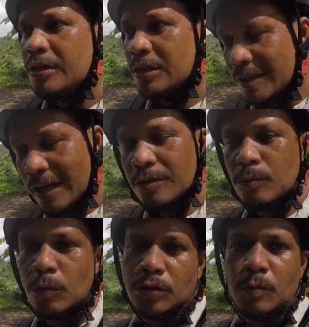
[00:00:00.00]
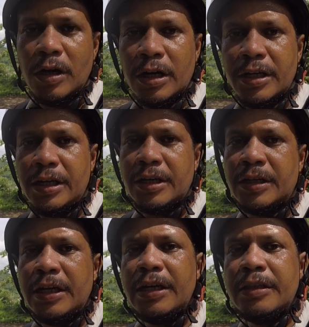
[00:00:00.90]
the Second World War here
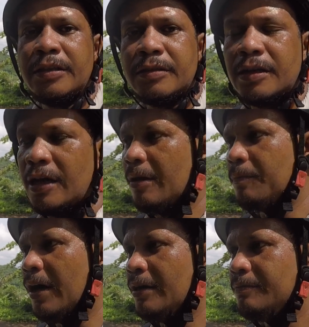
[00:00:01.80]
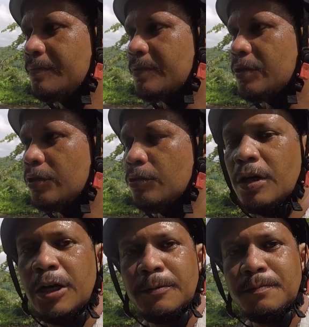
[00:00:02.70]
in Calamba.
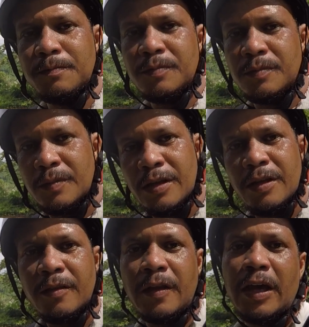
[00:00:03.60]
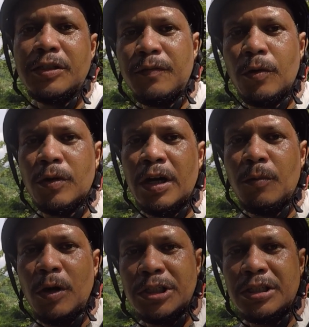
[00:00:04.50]
So thanks for
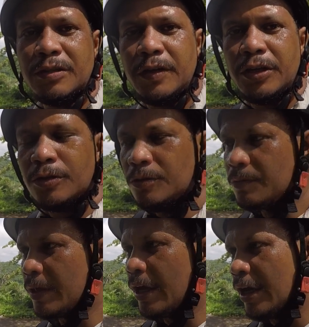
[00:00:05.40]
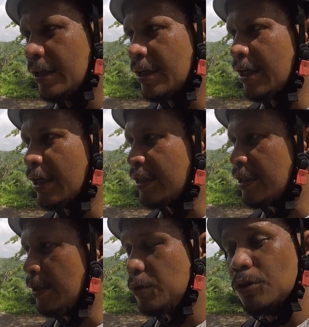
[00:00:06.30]
watching the video, and
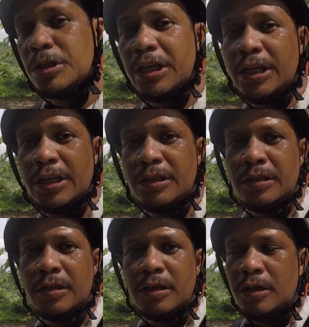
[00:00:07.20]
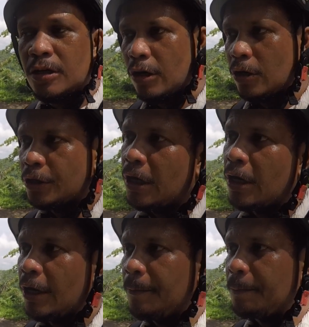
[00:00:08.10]
keep tuning in on
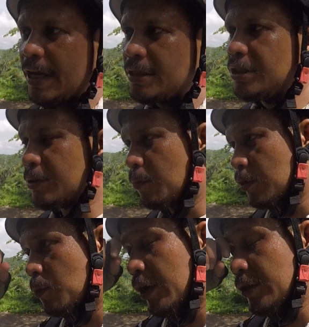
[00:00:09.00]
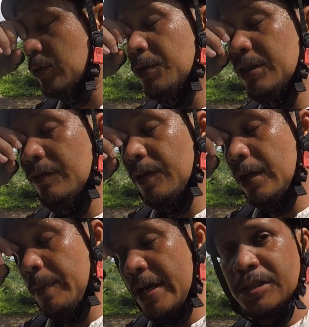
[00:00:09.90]
our page, World War II in the
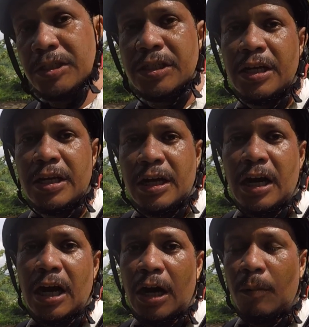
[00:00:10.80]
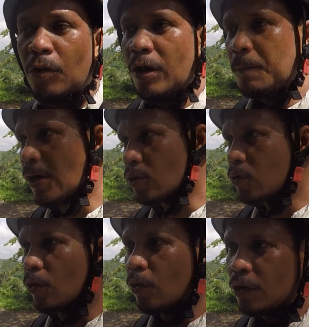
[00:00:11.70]
Philippines. We're about
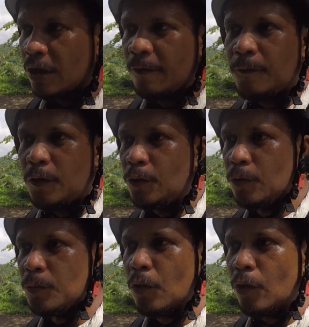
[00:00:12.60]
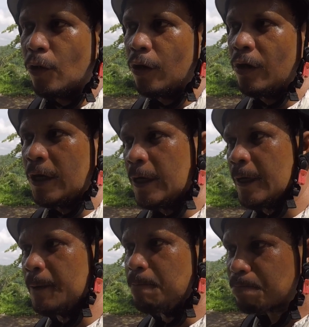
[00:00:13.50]
to roll a few more